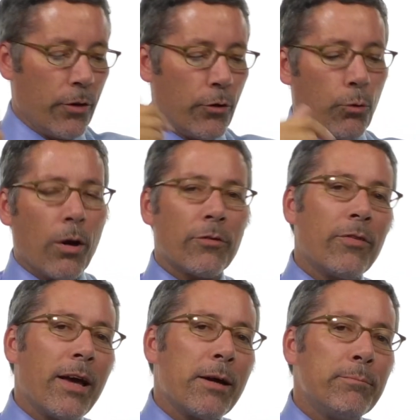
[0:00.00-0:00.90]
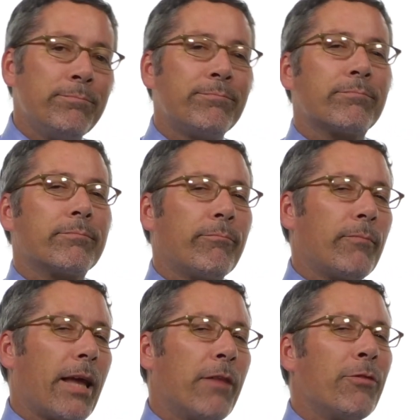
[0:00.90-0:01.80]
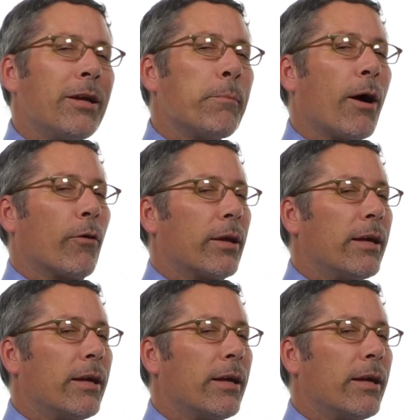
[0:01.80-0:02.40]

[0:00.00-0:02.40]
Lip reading: You cross them, and think about,